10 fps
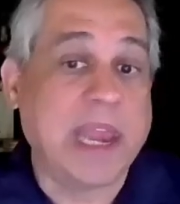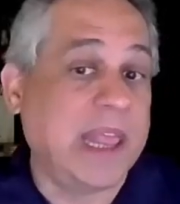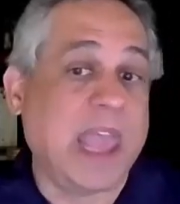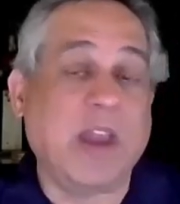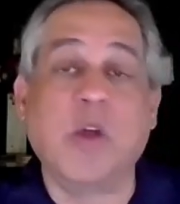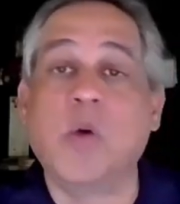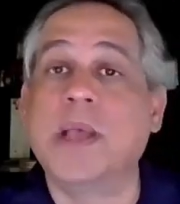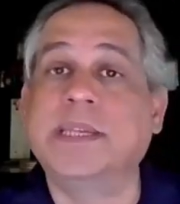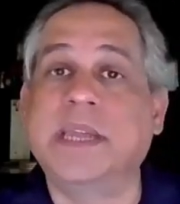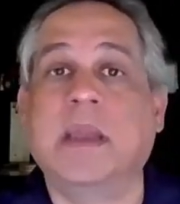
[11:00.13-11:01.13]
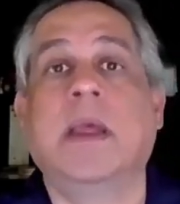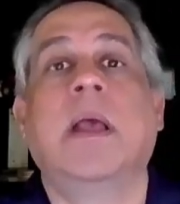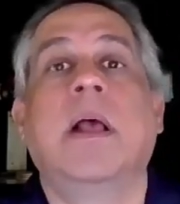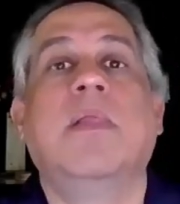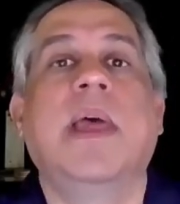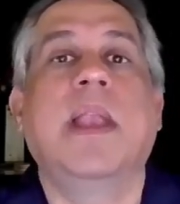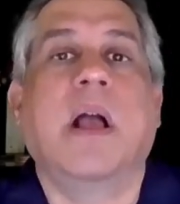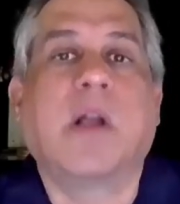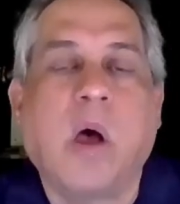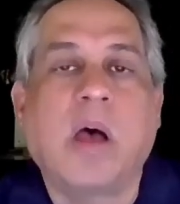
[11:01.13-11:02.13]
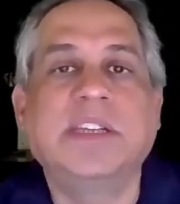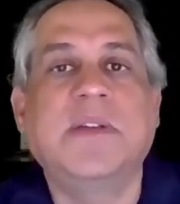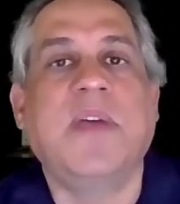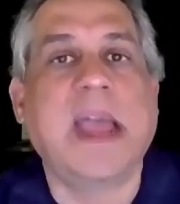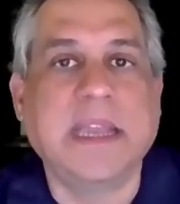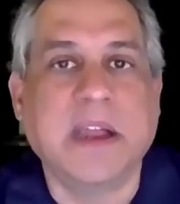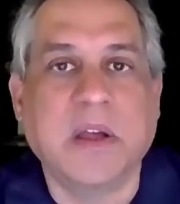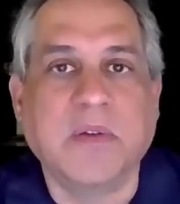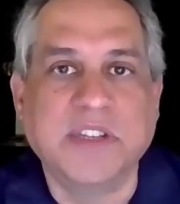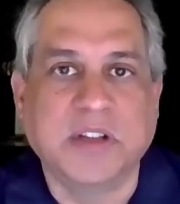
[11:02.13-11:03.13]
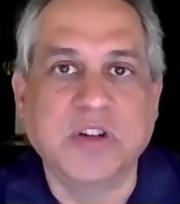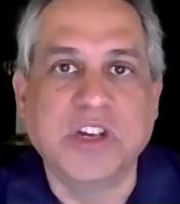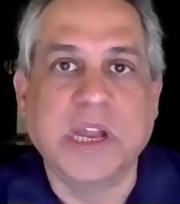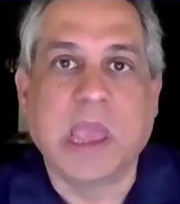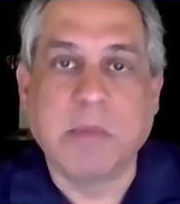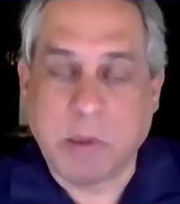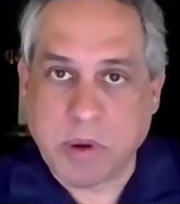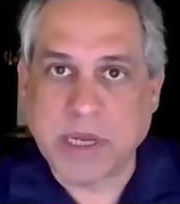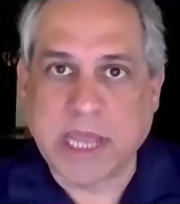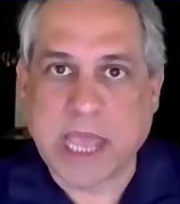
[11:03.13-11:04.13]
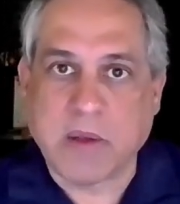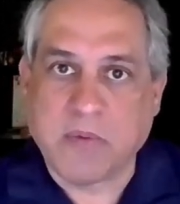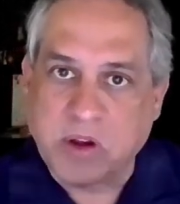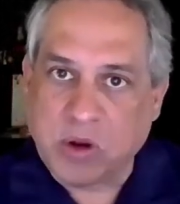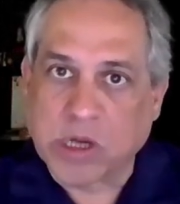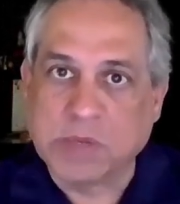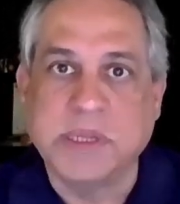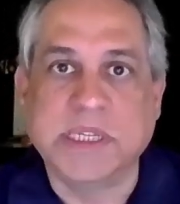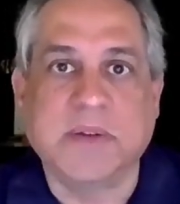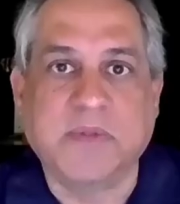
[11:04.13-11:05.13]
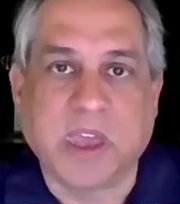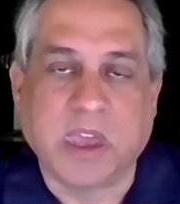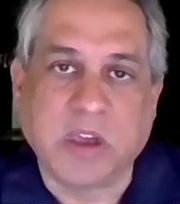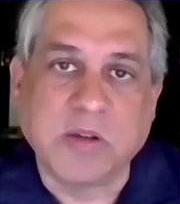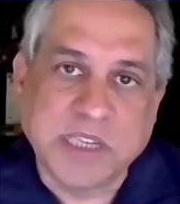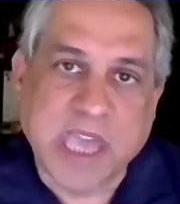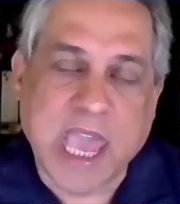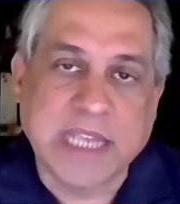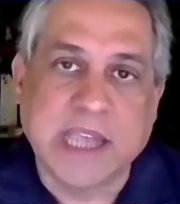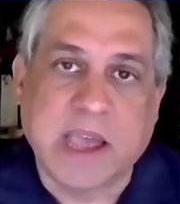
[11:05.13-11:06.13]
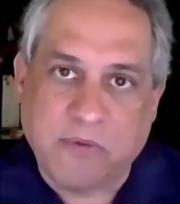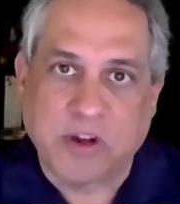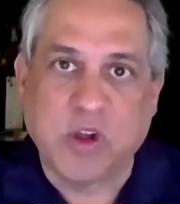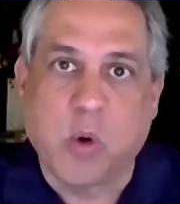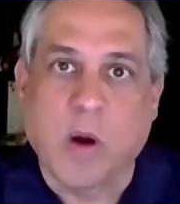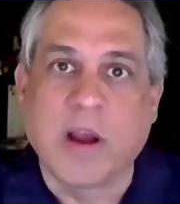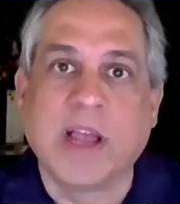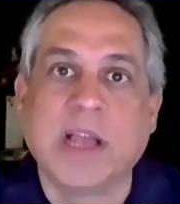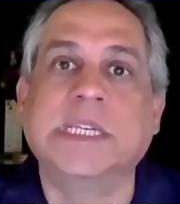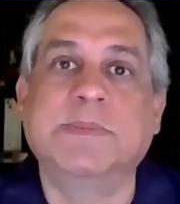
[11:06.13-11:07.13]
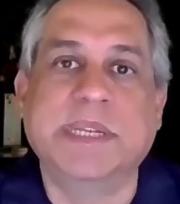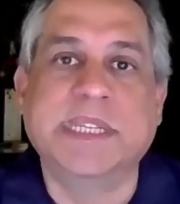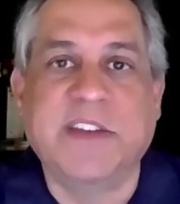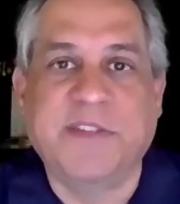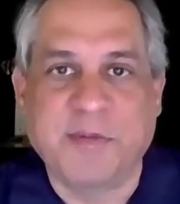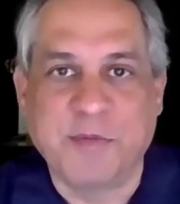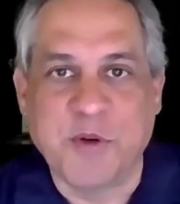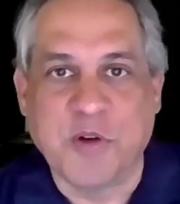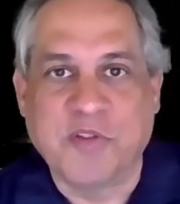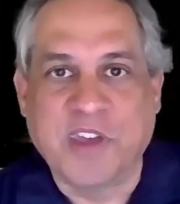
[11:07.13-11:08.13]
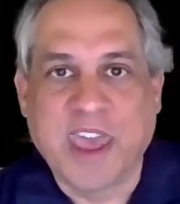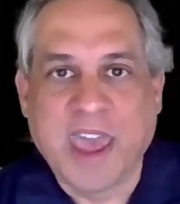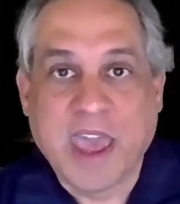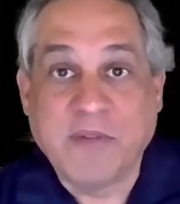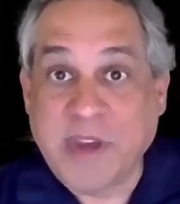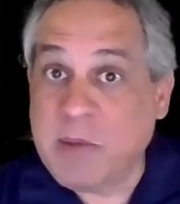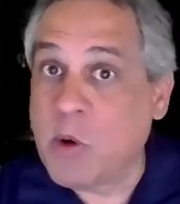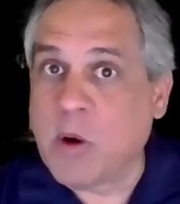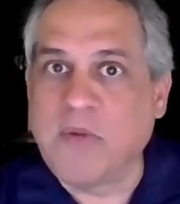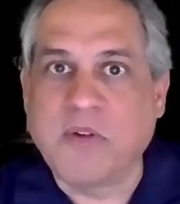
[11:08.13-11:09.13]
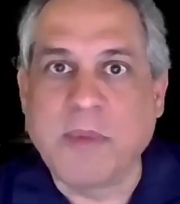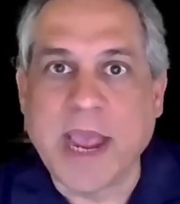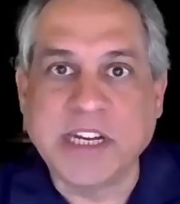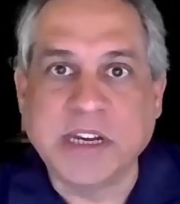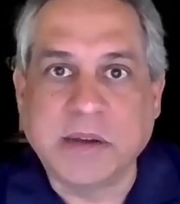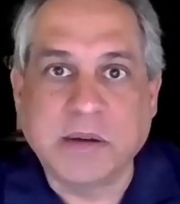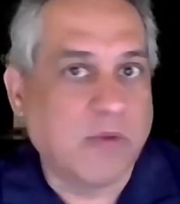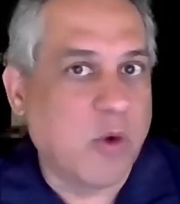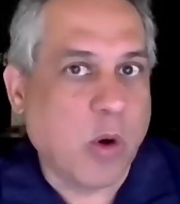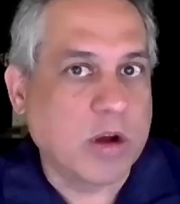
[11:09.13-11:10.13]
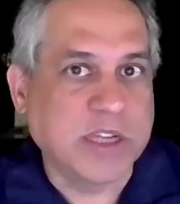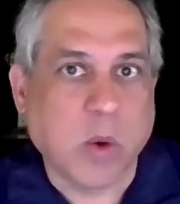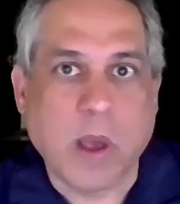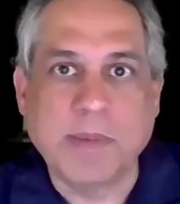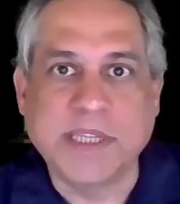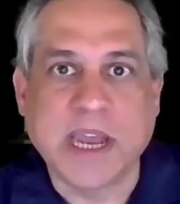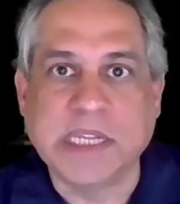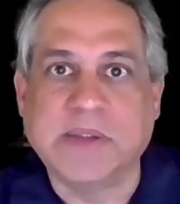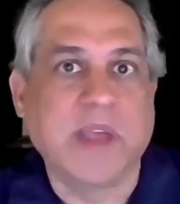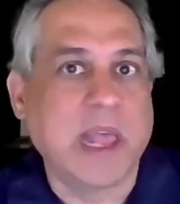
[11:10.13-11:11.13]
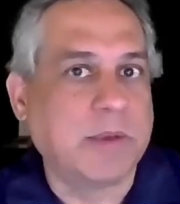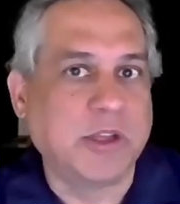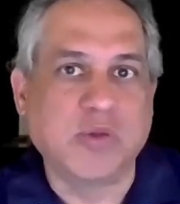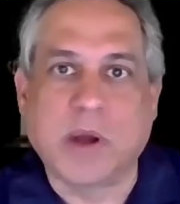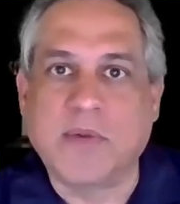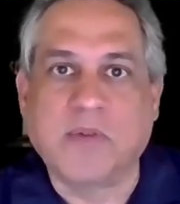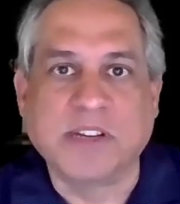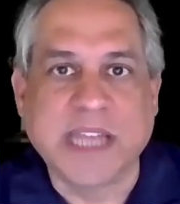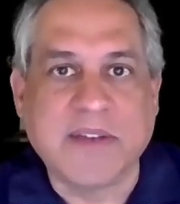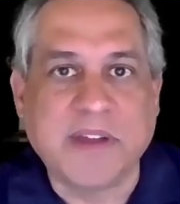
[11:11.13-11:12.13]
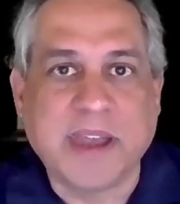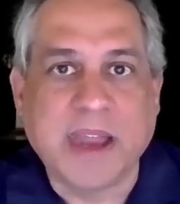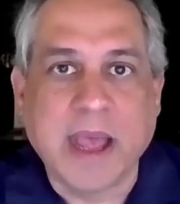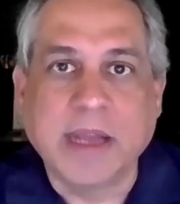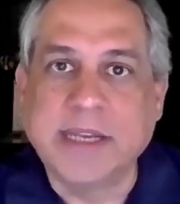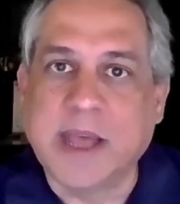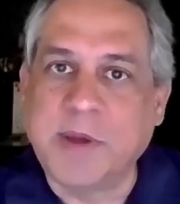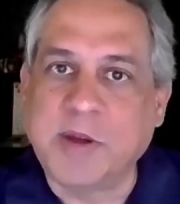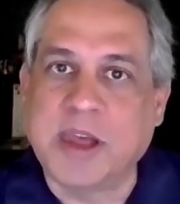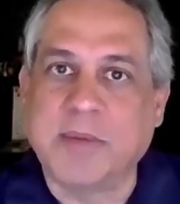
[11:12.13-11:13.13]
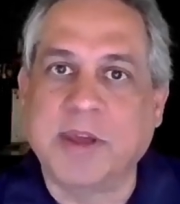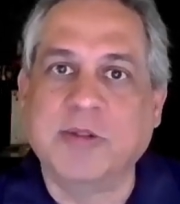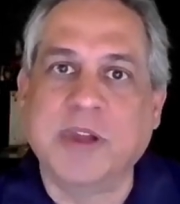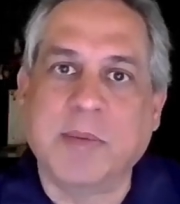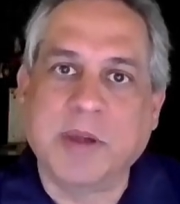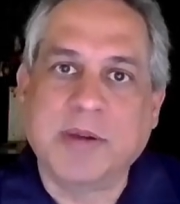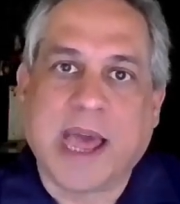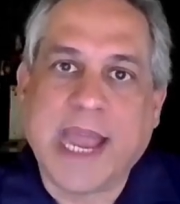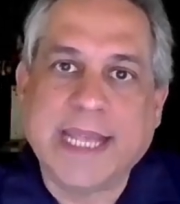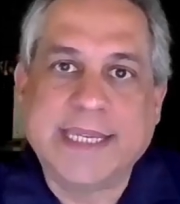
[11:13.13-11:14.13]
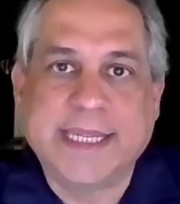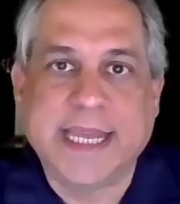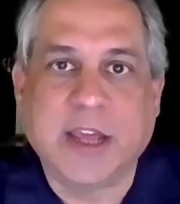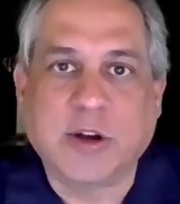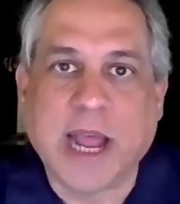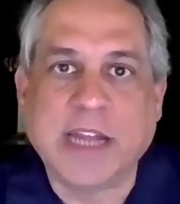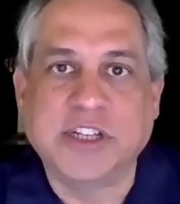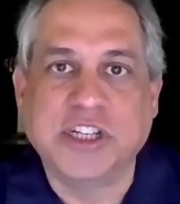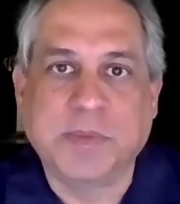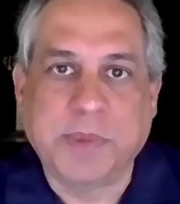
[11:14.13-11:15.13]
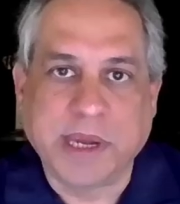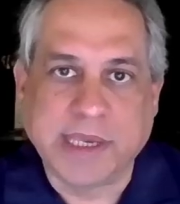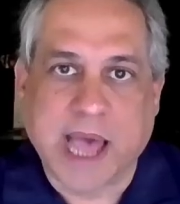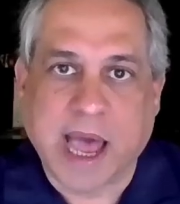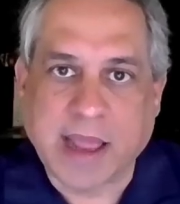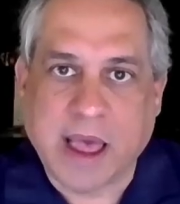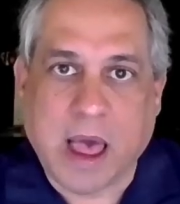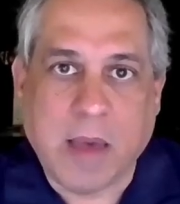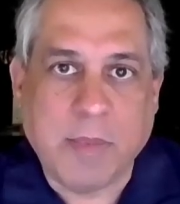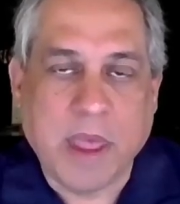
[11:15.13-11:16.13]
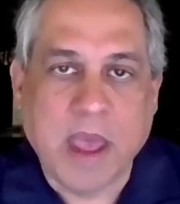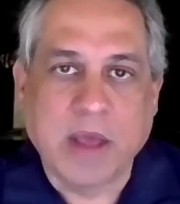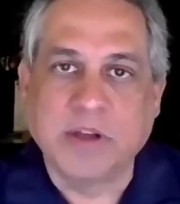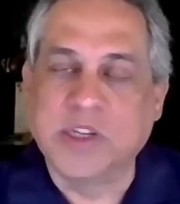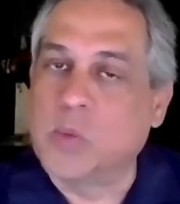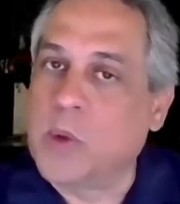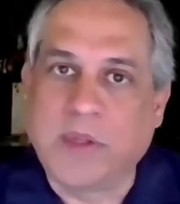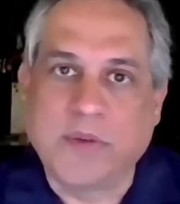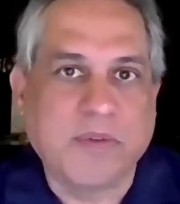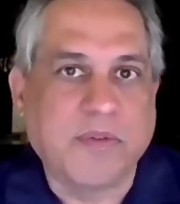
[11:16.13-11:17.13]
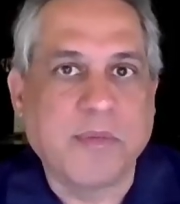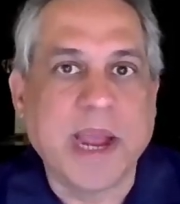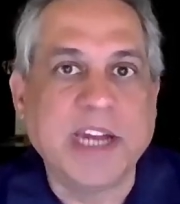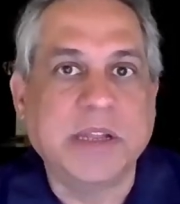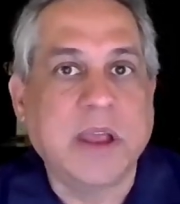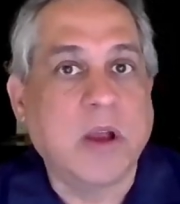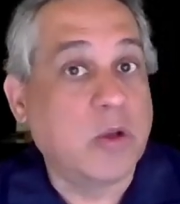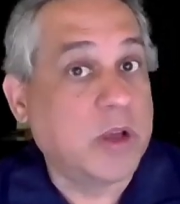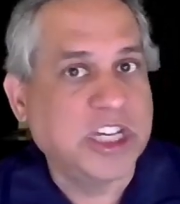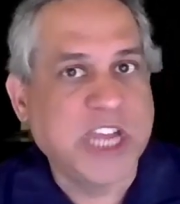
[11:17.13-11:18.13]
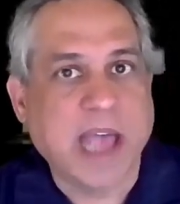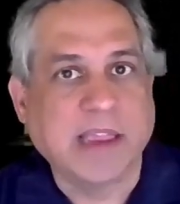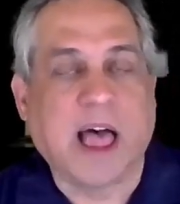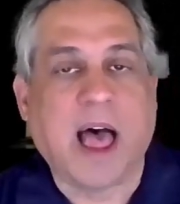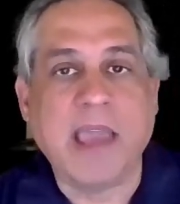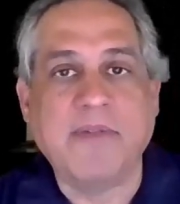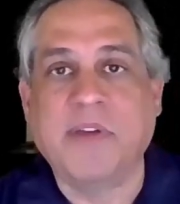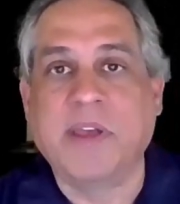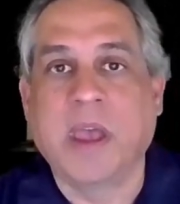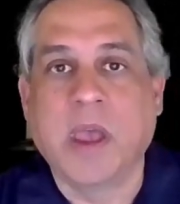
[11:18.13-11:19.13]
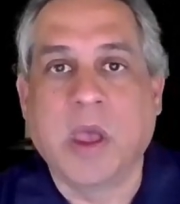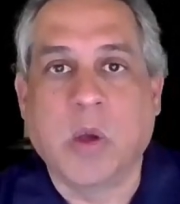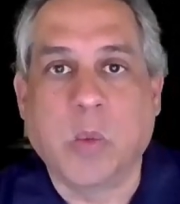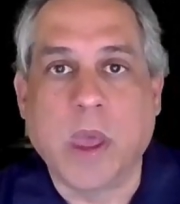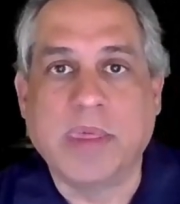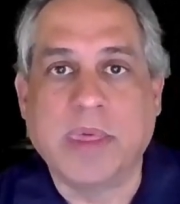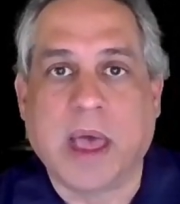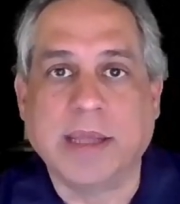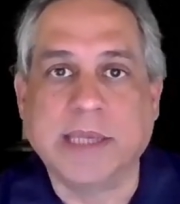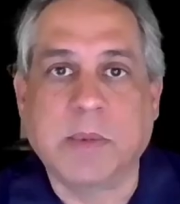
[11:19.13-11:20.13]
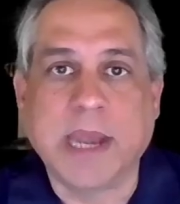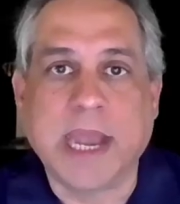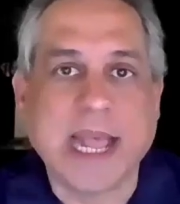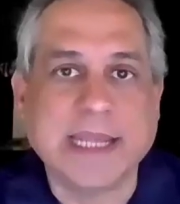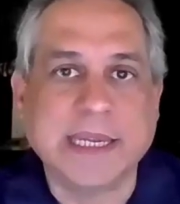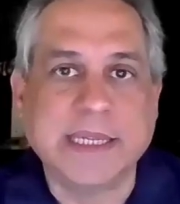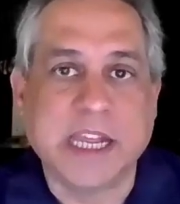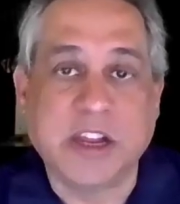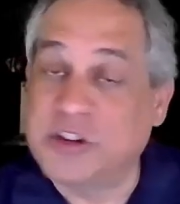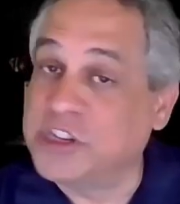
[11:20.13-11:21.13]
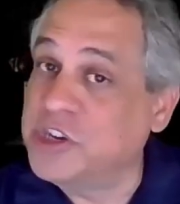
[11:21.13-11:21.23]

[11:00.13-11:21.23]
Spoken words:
and again, who isn't? Then a cost-effective solution can be put together for your specific use case and for your specific move. If you need more information, of course, our website is available 24/7, www.sdcinternationalshipping.com. There's a wealth of information there. You can chat live with someone at SDC. Usually